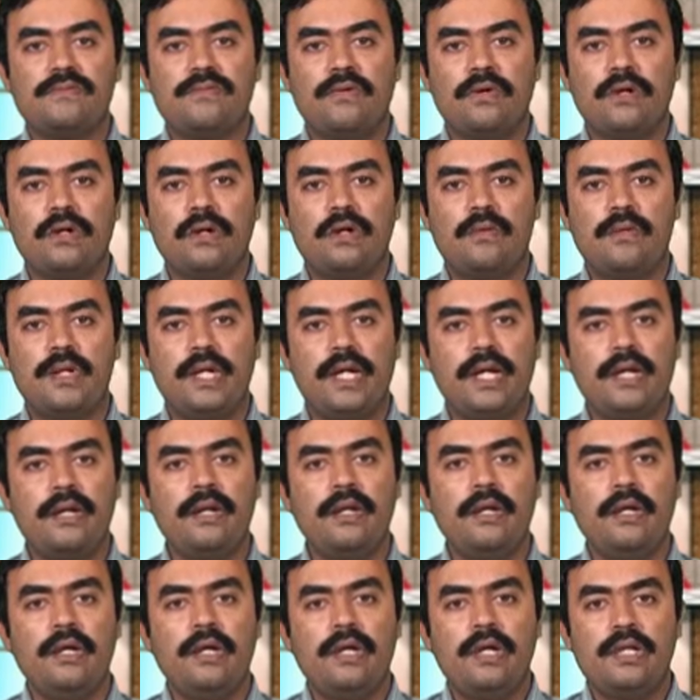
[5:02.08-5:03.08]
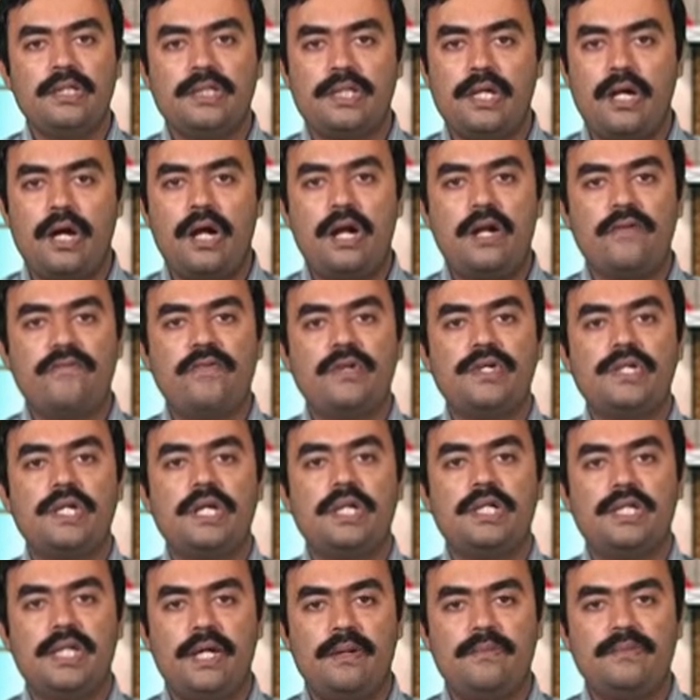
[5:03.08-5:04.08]
for normally again say
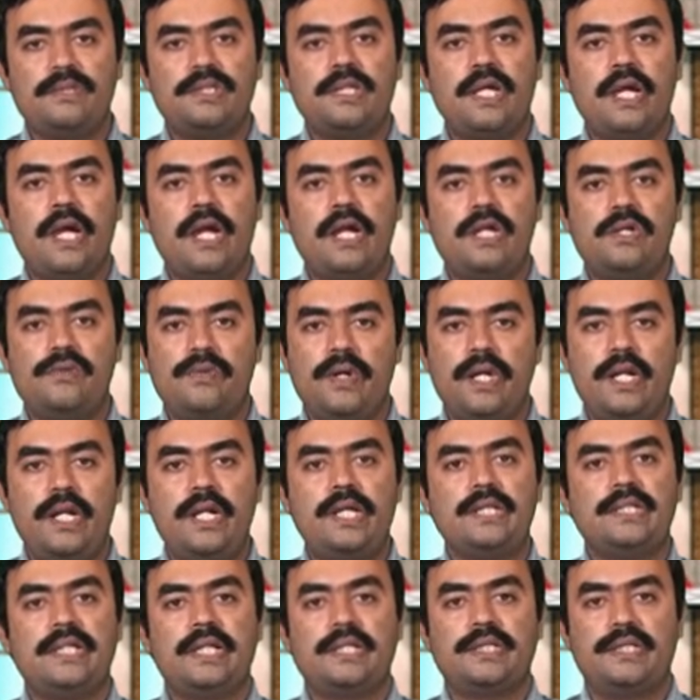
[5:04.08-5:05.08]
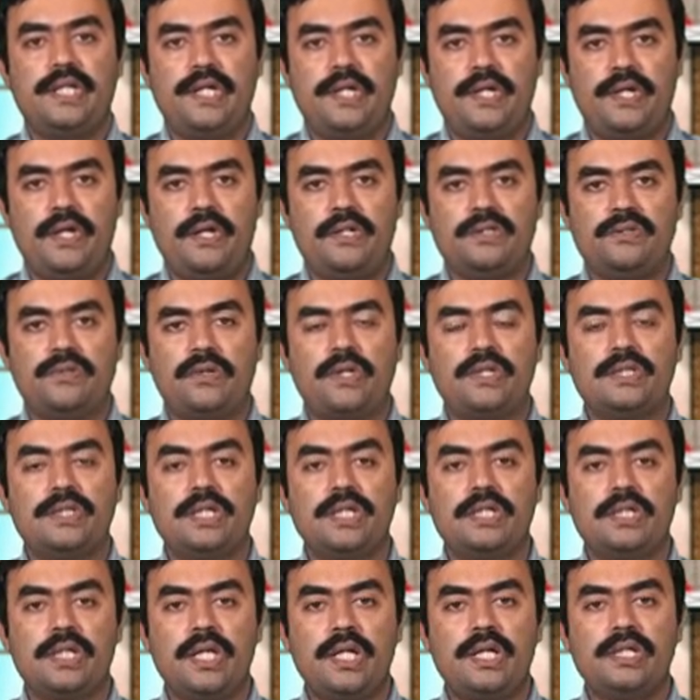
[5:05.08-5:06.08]
artificial gems and jewelries, etc. So in
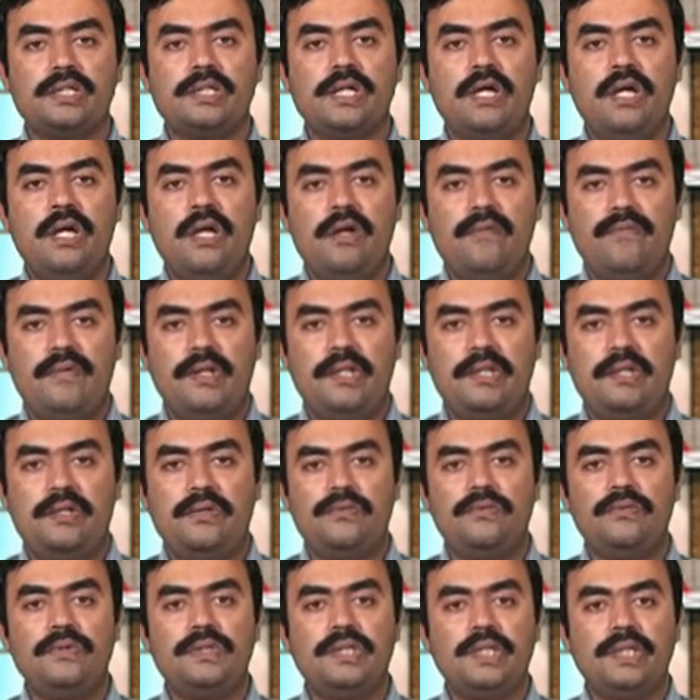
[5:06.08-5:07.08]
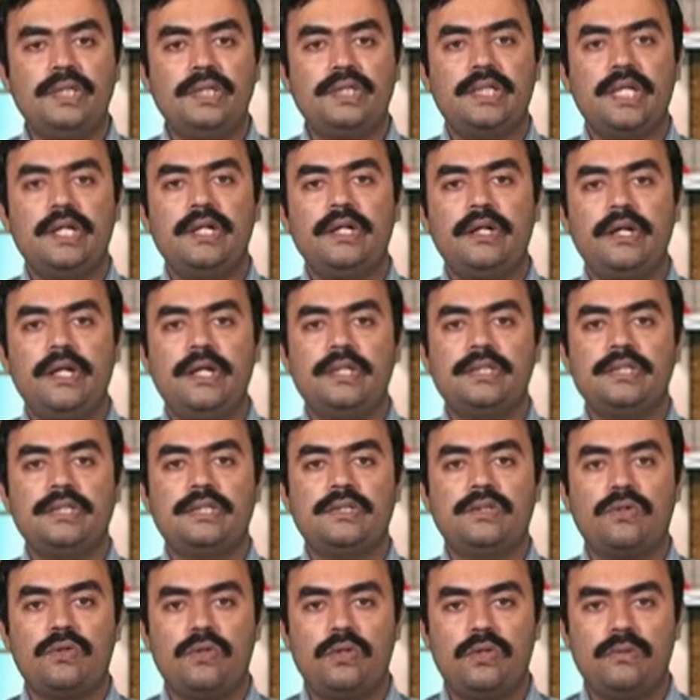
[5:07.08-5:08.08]
such case, when the usage is
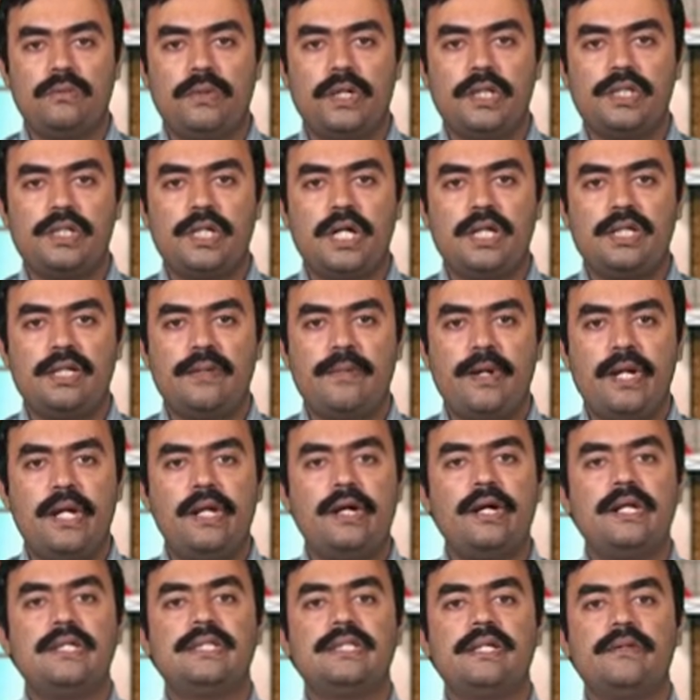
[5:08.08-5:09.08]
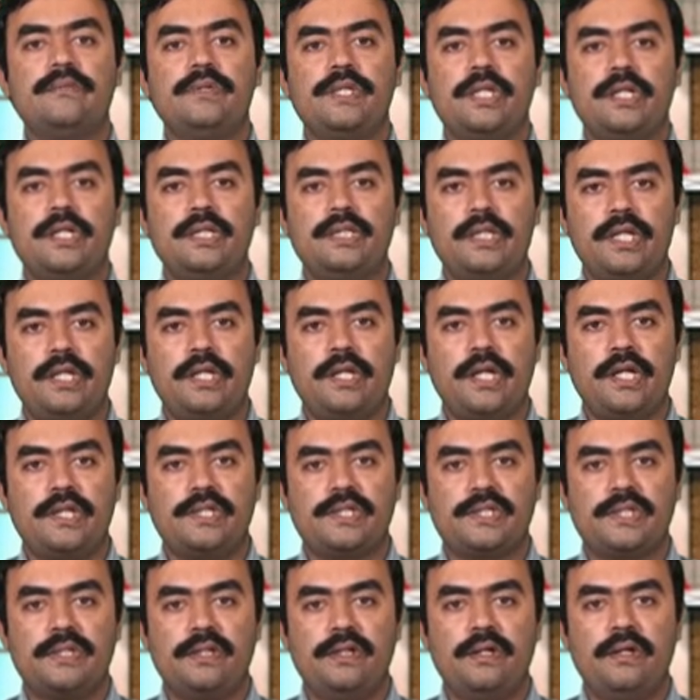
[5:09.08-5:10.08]
increased so much, ultimately consumption has
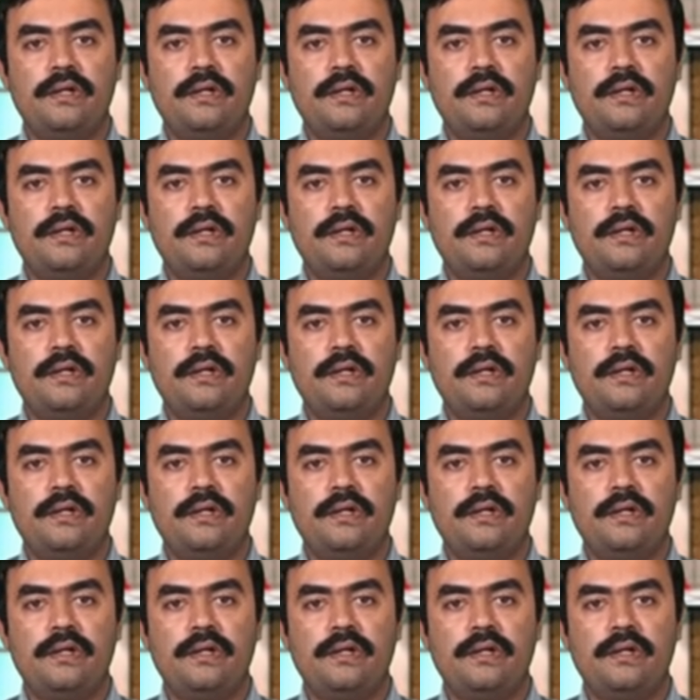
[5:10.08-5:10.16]
increased.